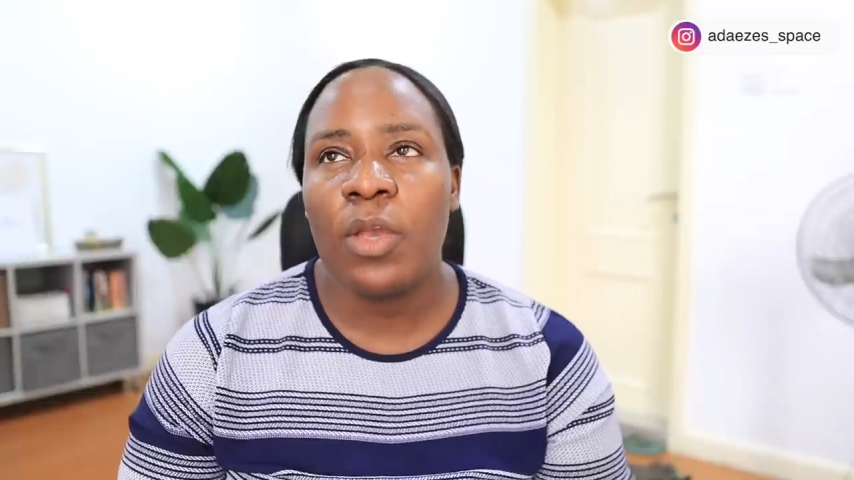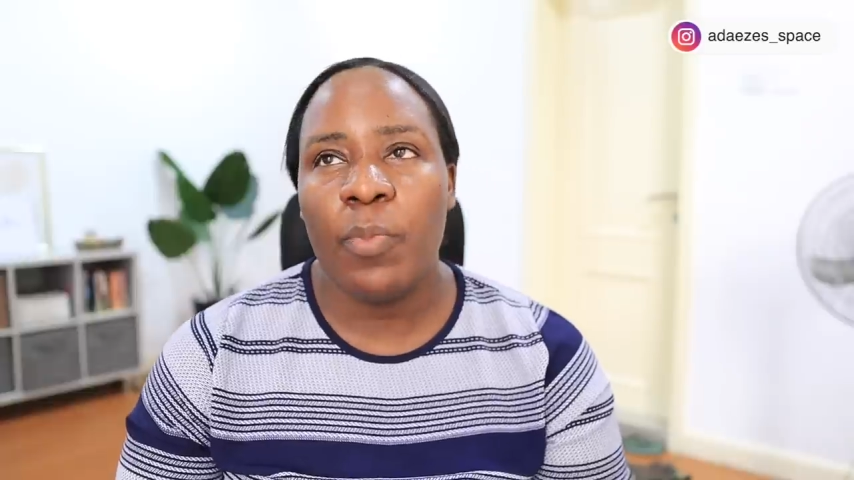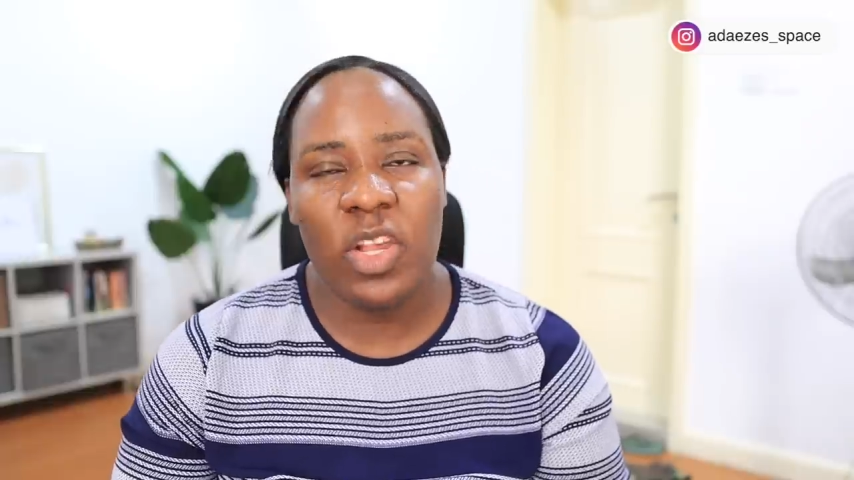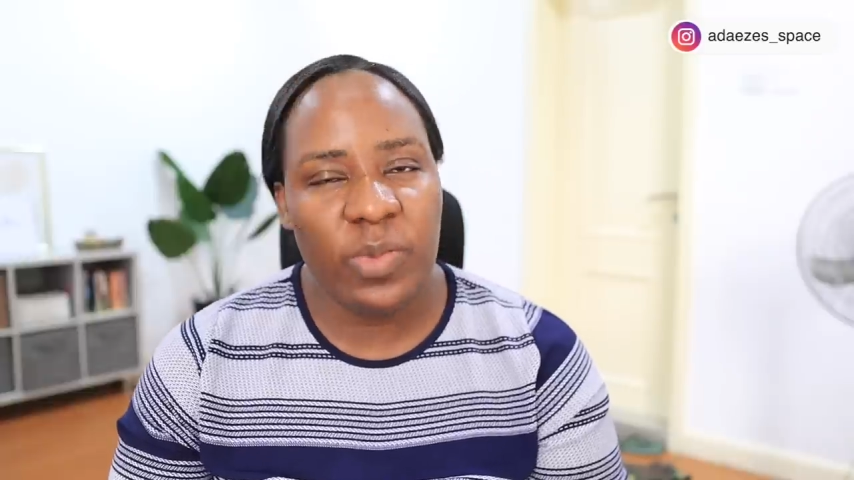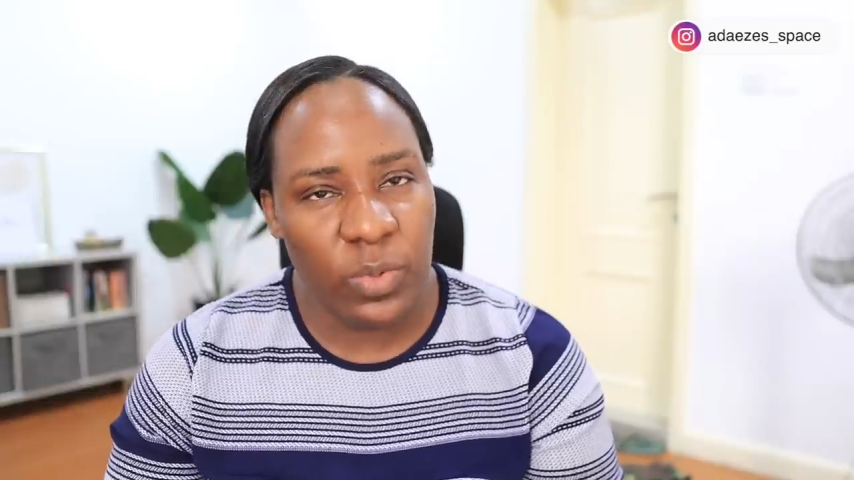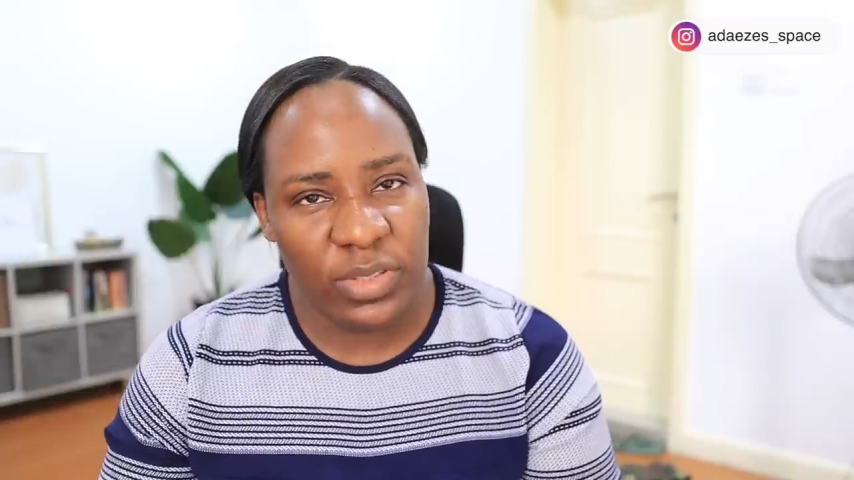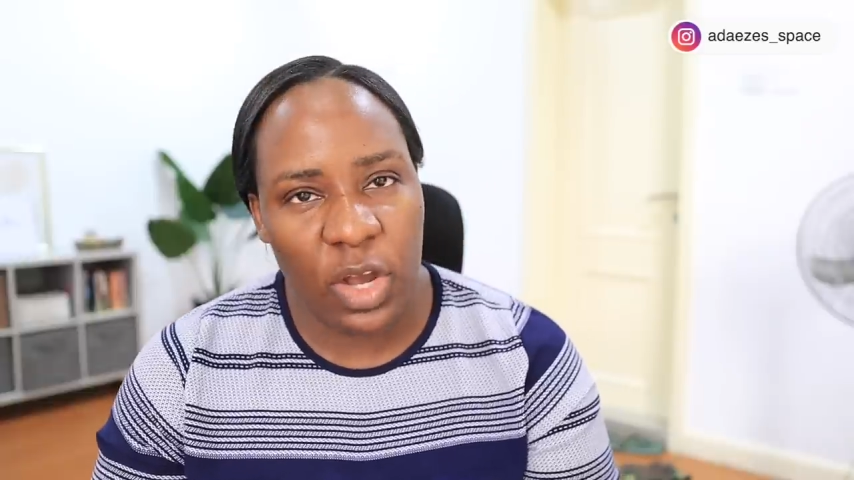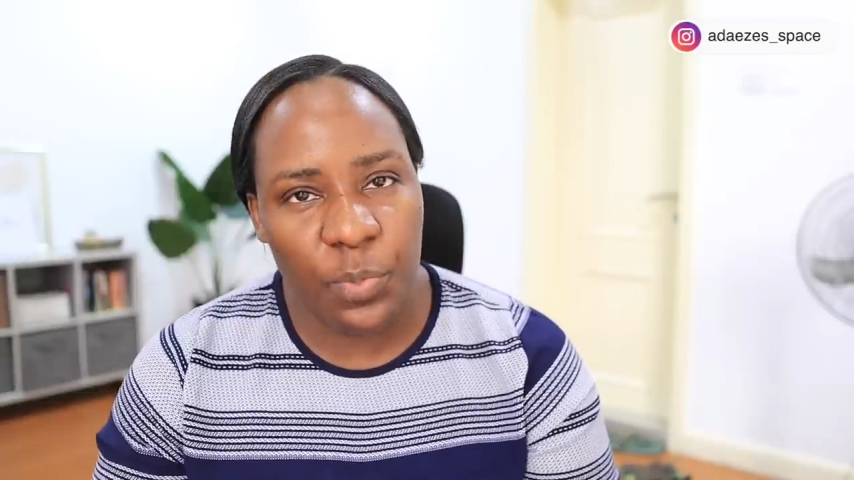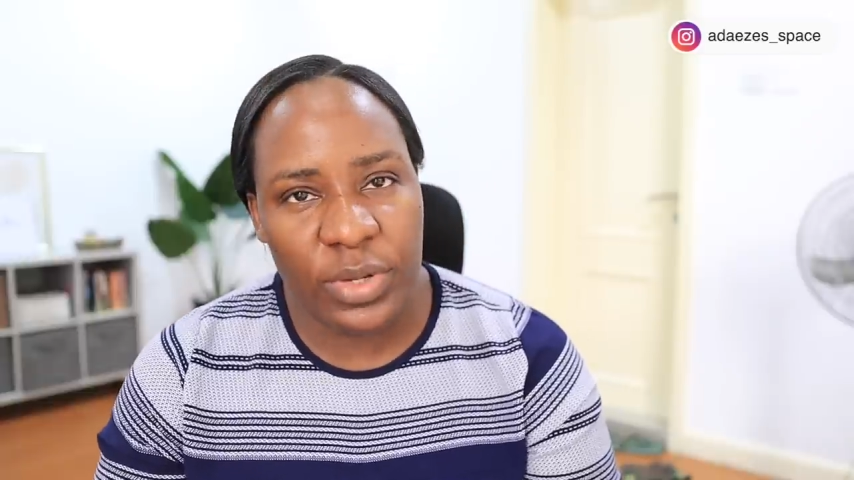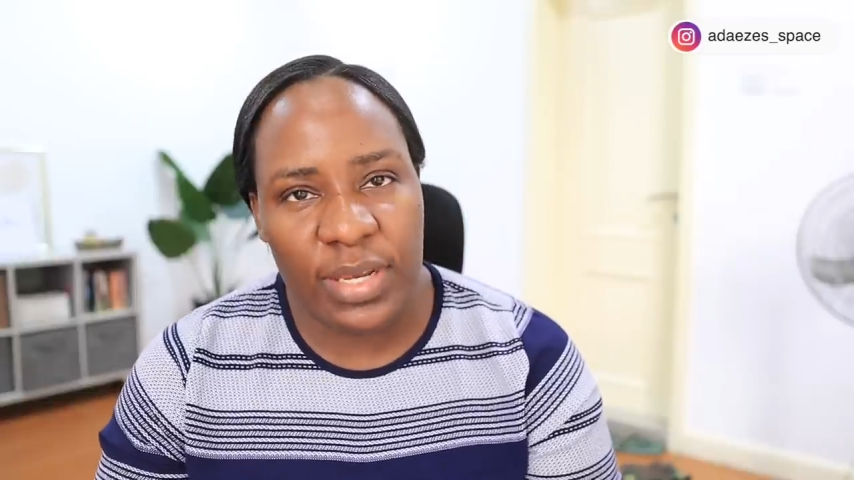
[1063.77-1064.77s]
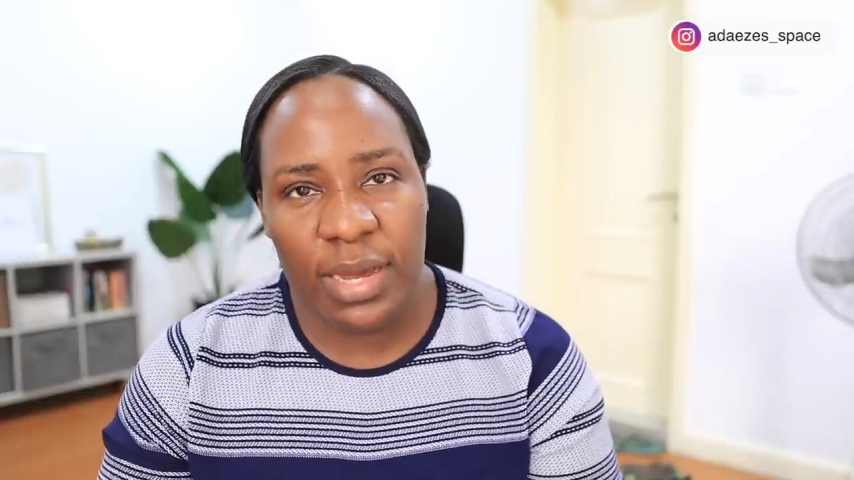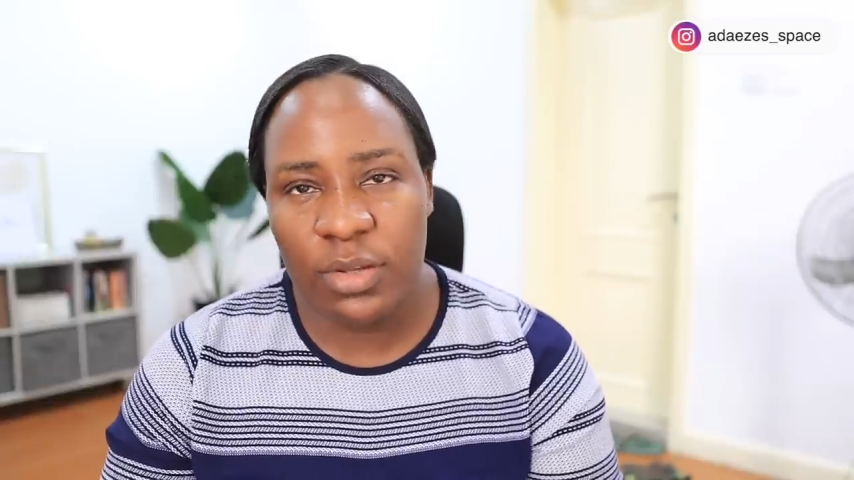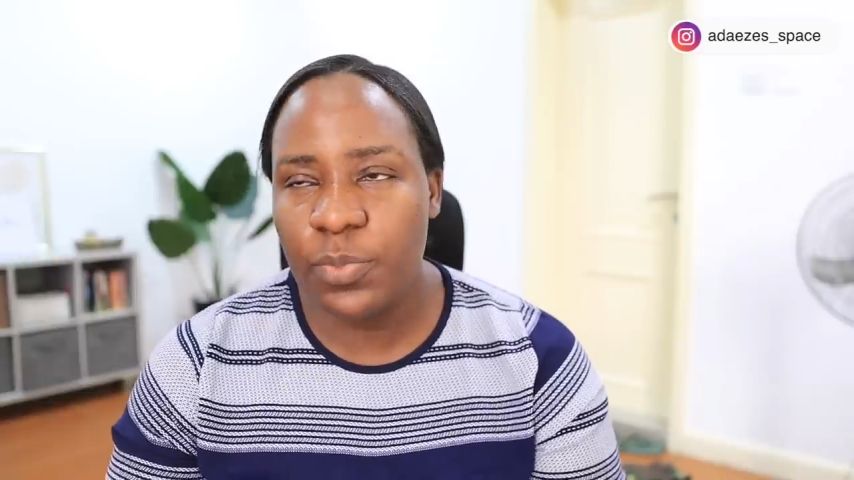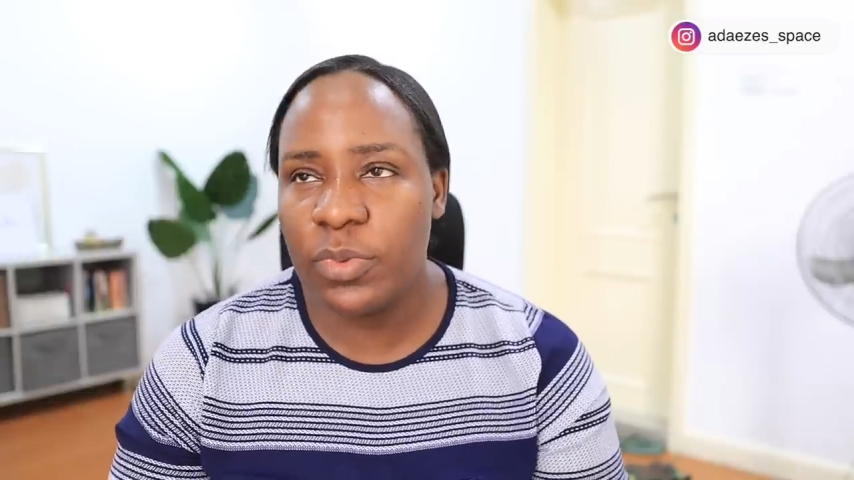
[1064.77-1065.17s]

My husband was helping out,